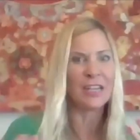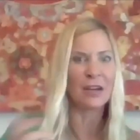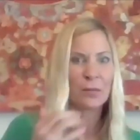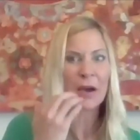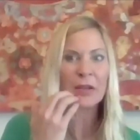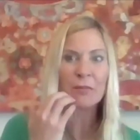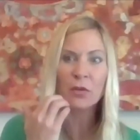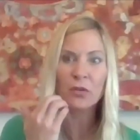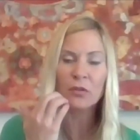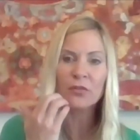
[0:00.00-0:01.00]
and how the body
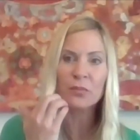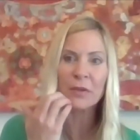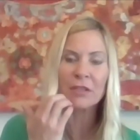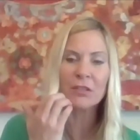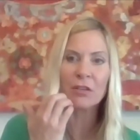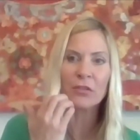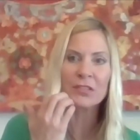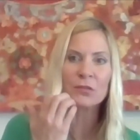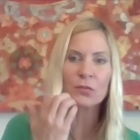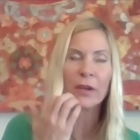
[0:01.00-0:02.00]
moves, but you know,
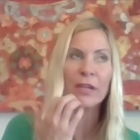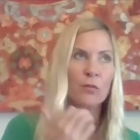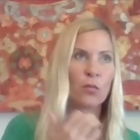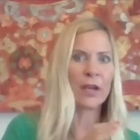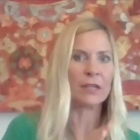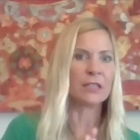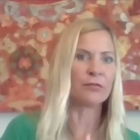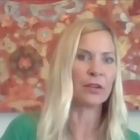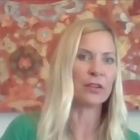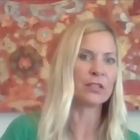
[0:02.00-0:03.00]
this is way, way
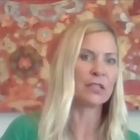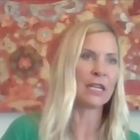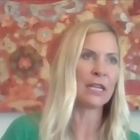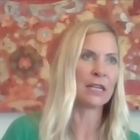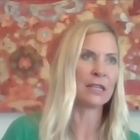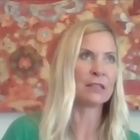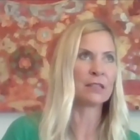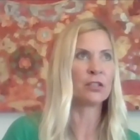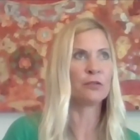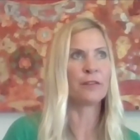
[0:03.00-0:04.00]
different. And
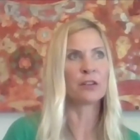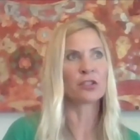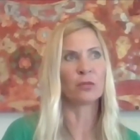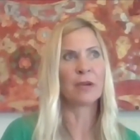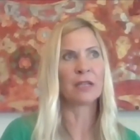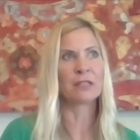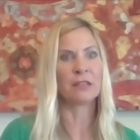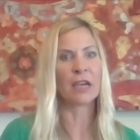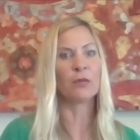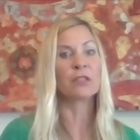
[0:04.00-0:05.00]
to do functional
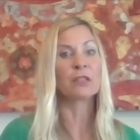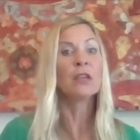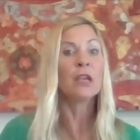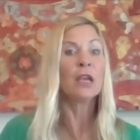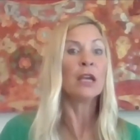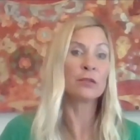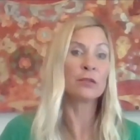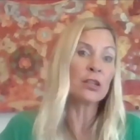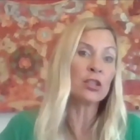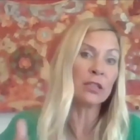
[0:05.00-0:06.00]
medicine, it was
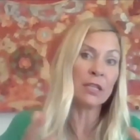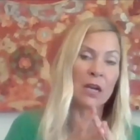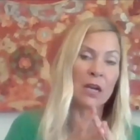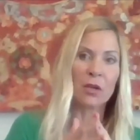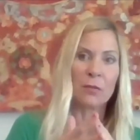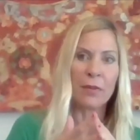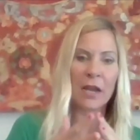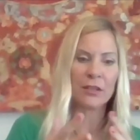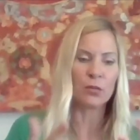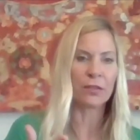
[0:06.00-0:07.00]
actually
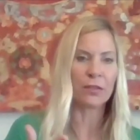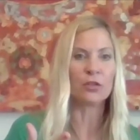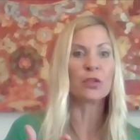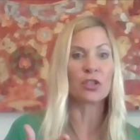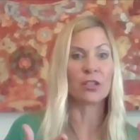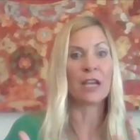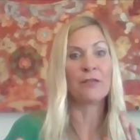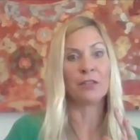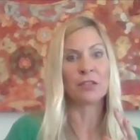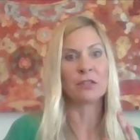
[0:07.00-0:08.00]
combined with the nutrition. I
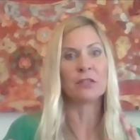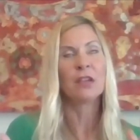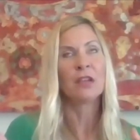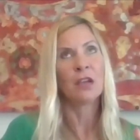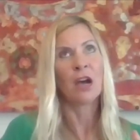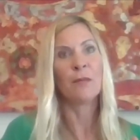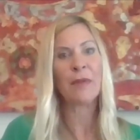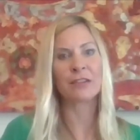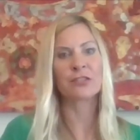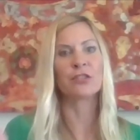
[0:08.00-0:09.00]
have a
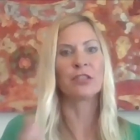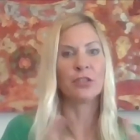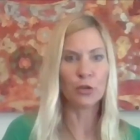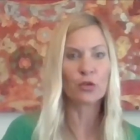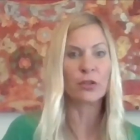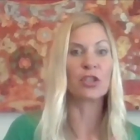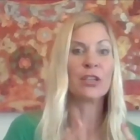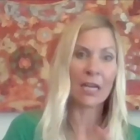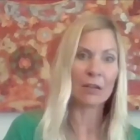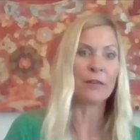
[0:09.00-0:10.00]
master's in nutrition
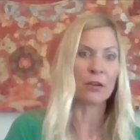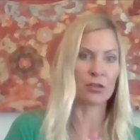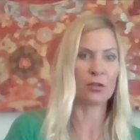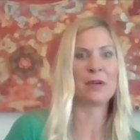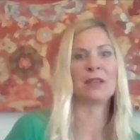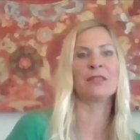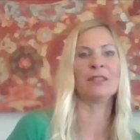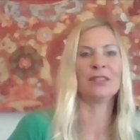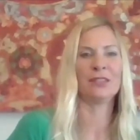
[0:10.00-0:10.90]
and functional medicine.